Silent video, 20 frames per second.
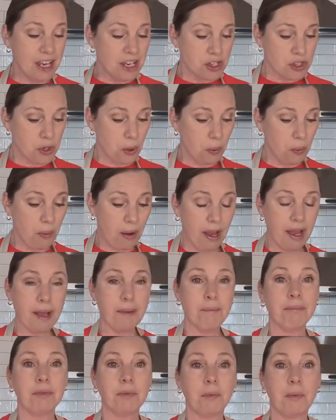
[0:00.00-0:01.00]
So
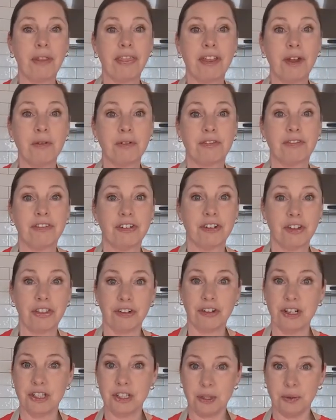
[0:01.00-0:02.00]
without
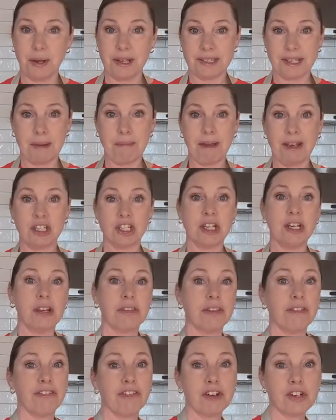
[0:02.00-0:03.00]
further ado, as I mentioned,
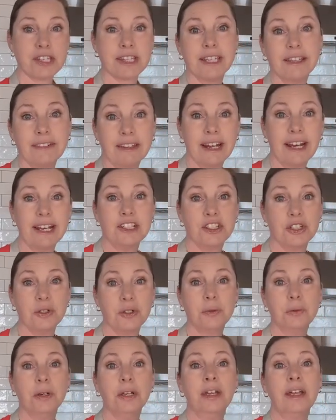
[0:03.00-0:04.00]
the first thing that I
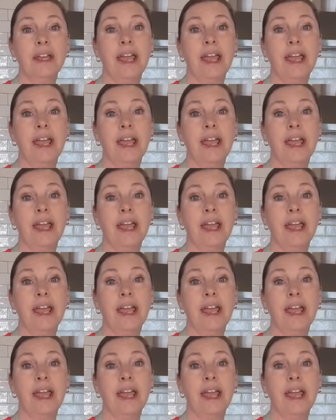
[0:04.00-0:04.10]
do,